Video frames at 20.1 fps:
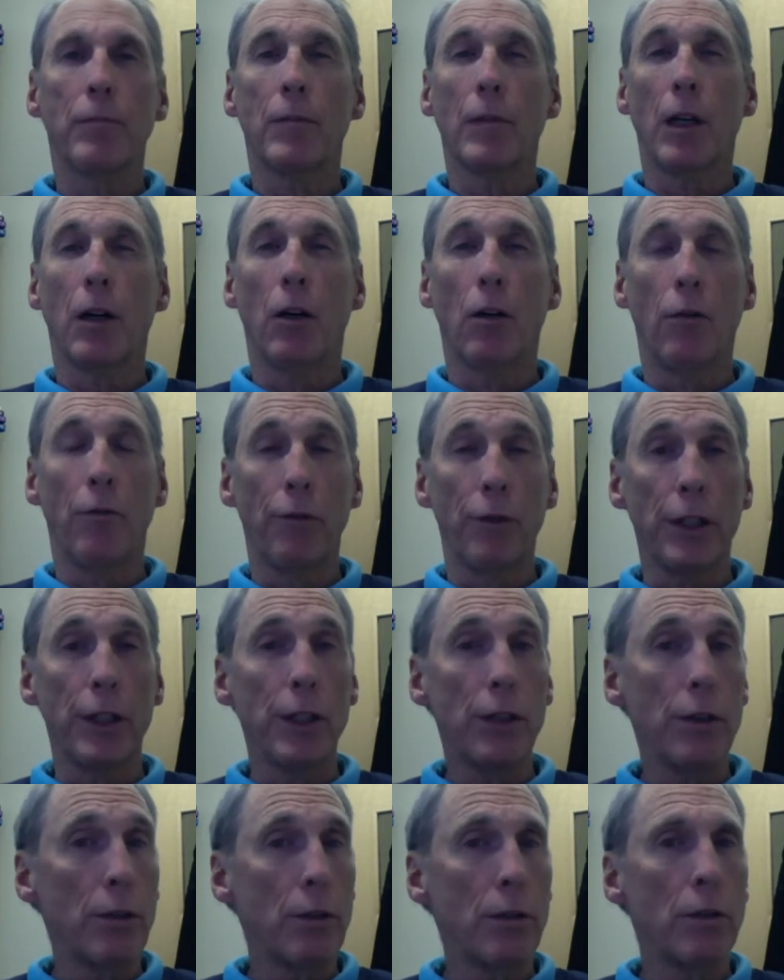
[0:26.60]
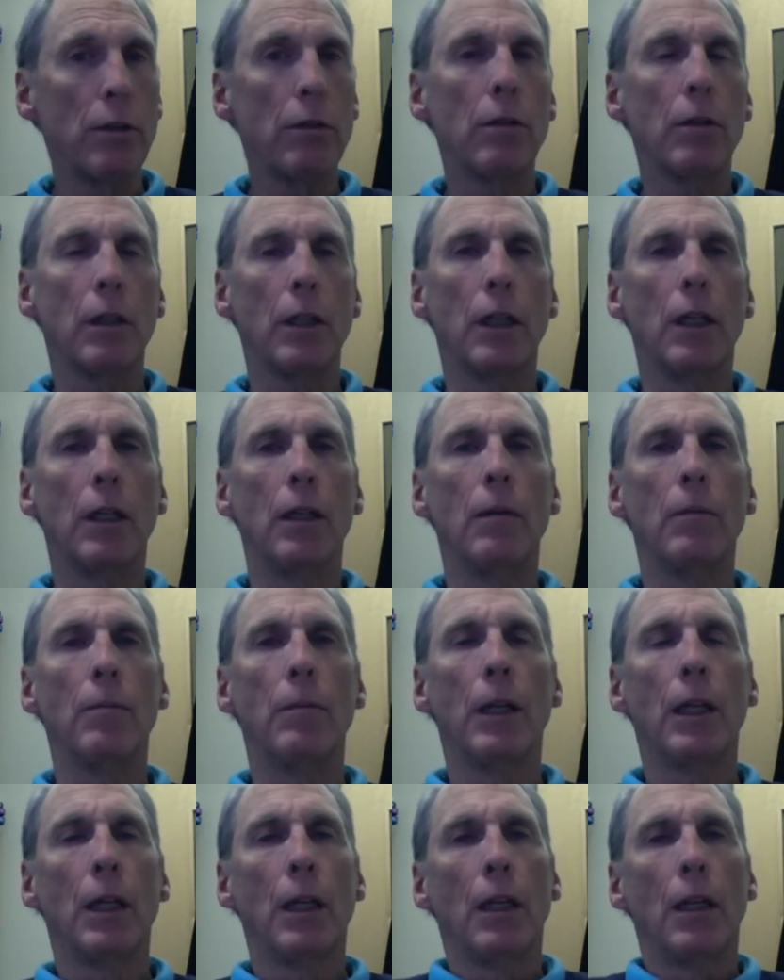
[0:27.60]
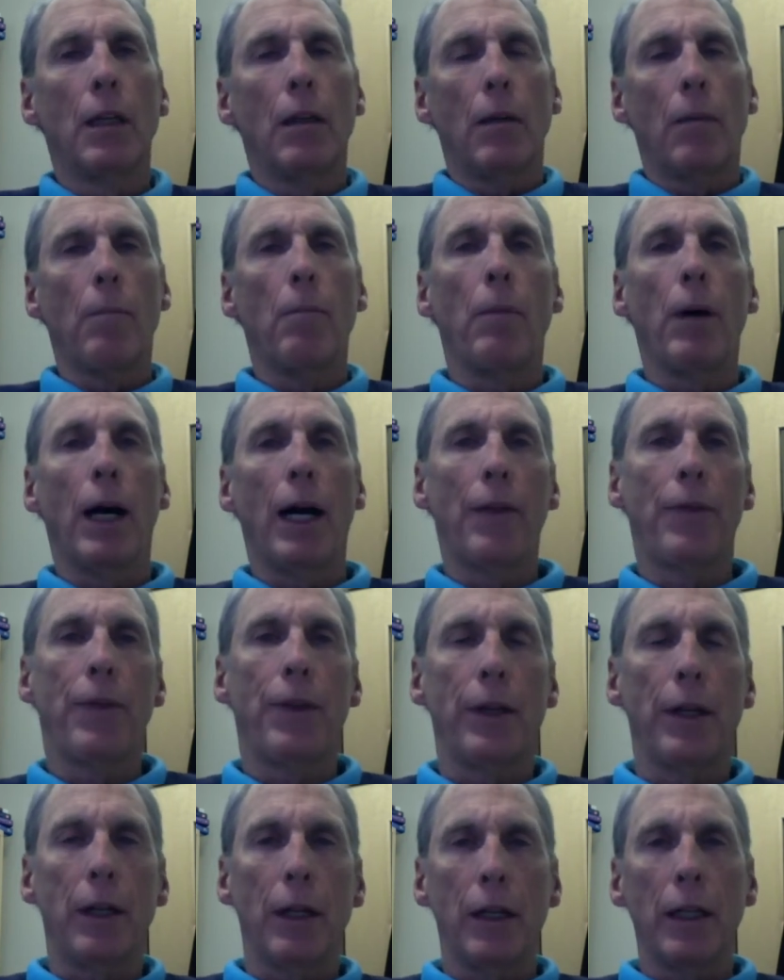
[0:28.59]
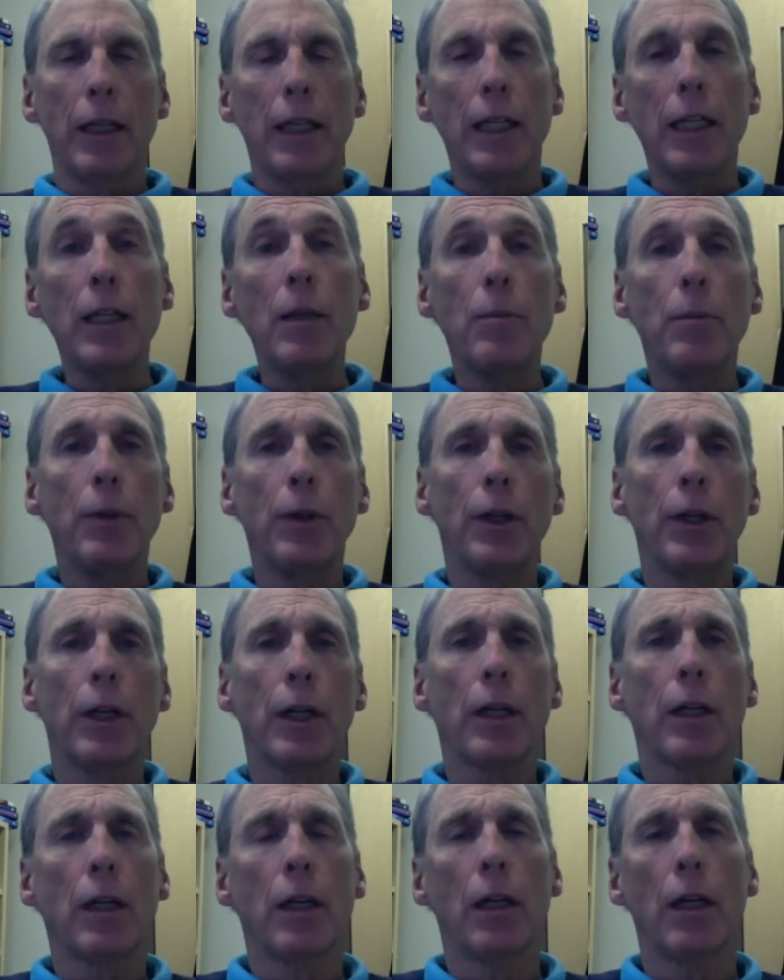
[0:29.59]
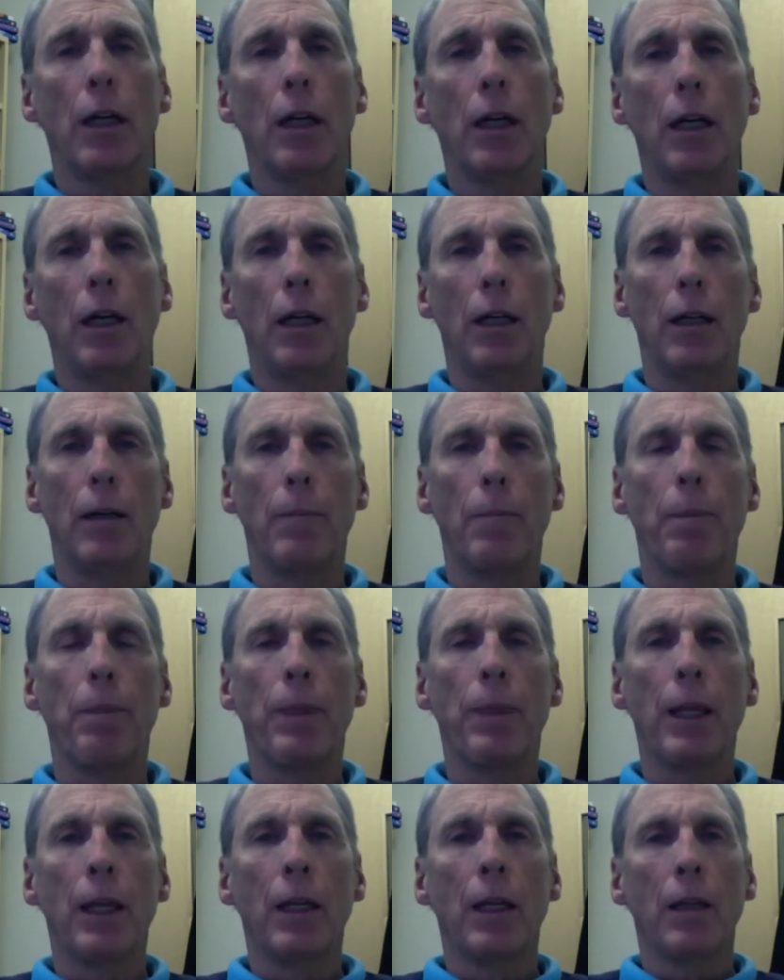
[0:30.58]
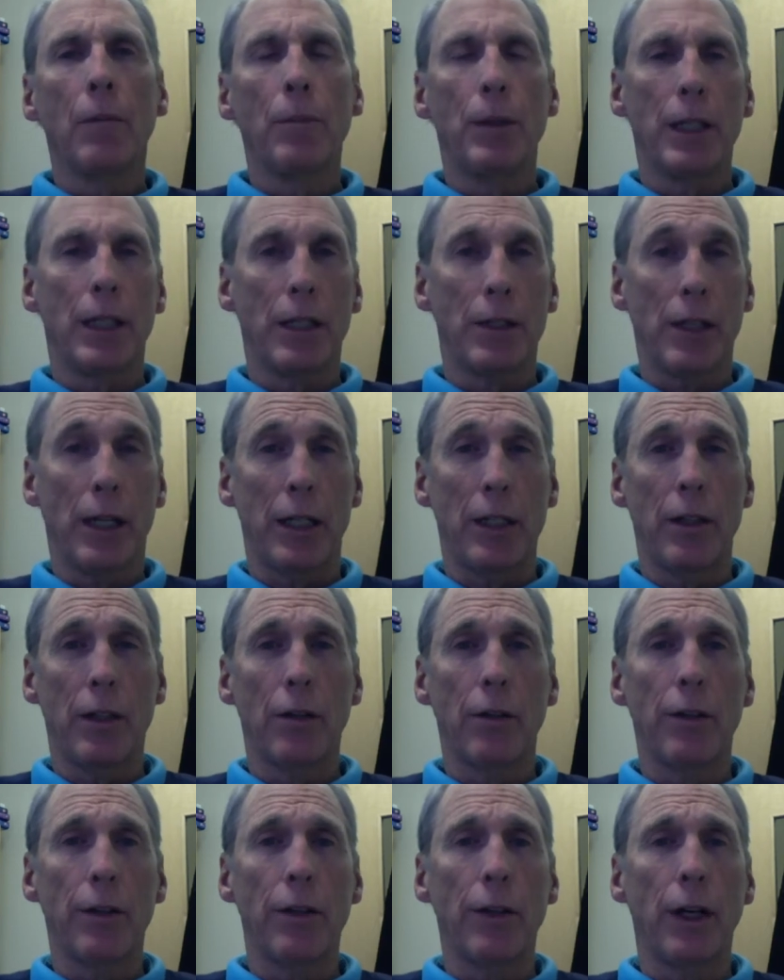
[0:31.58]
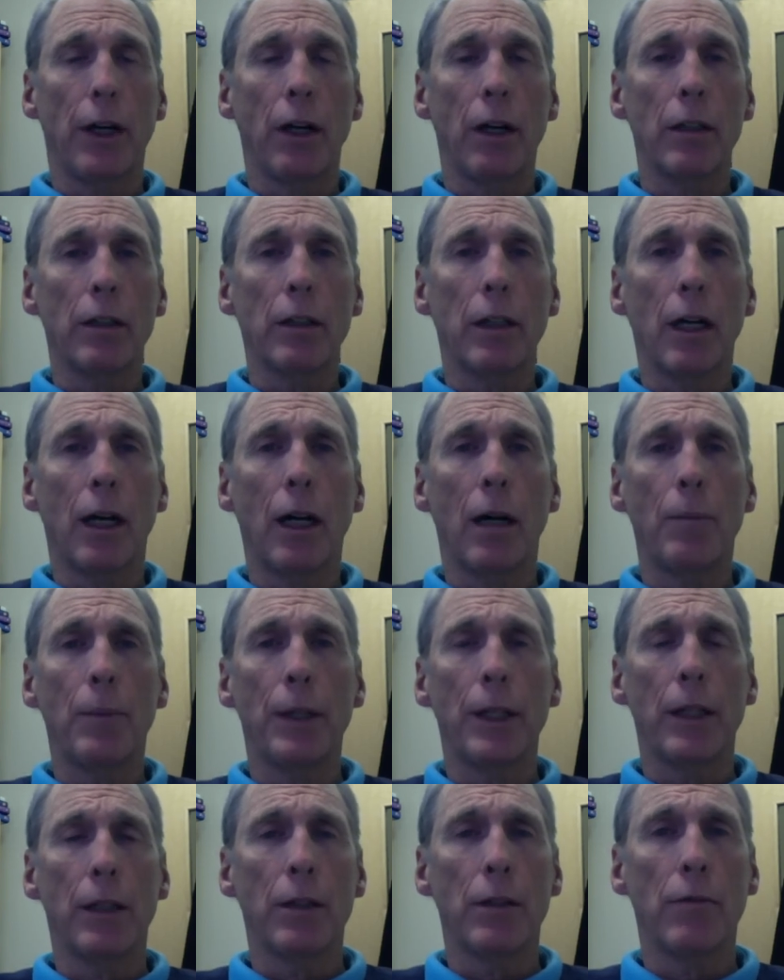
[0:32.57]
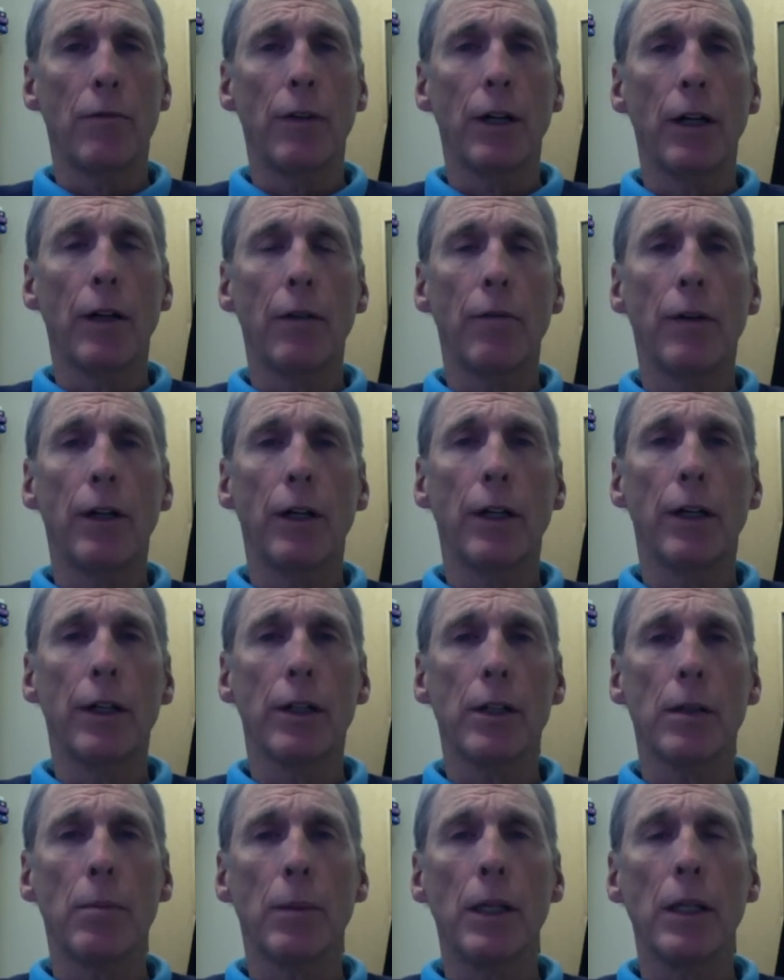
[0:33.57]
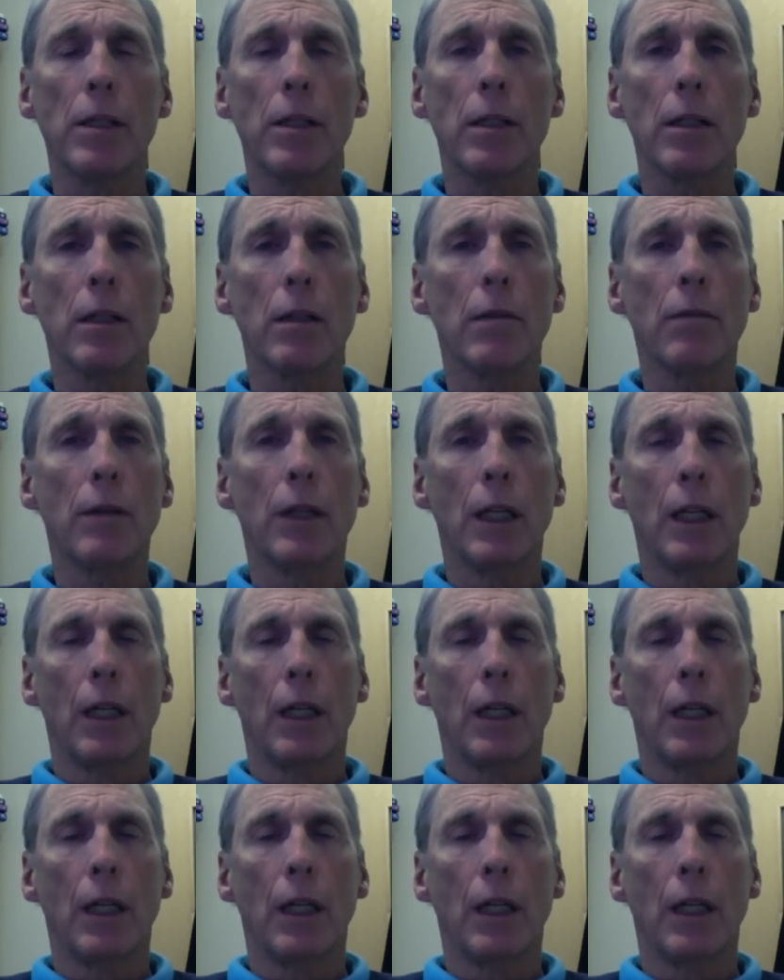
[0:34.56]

hopefully you bought the ebook because I know that the hard copy is very, very expensive.